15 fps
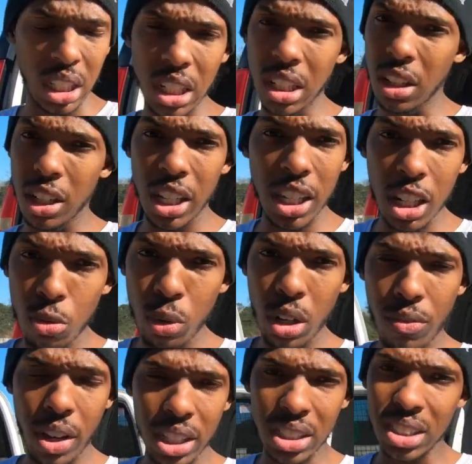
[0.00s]
Any, any
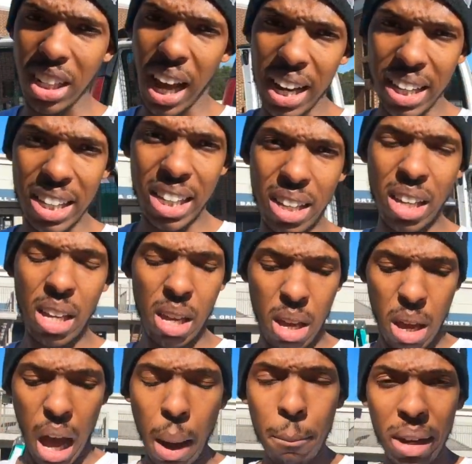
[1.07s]
renovations I get,
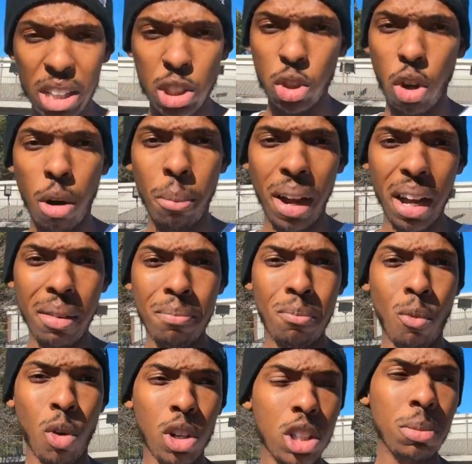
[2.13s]
I make sure my
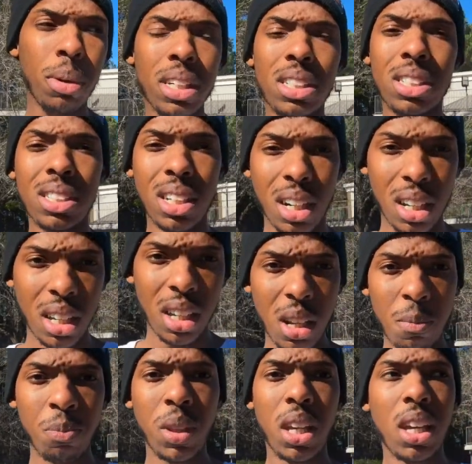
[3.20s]
workspace is
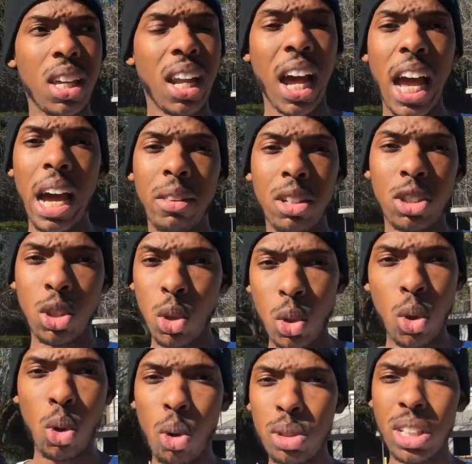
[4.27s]
clean and I have the
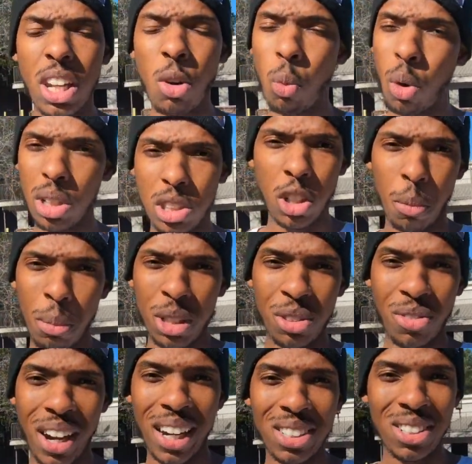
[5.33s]
tools, and it works so much
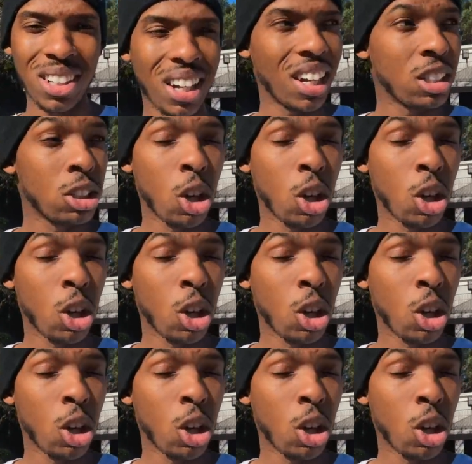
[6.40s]
faster, guys.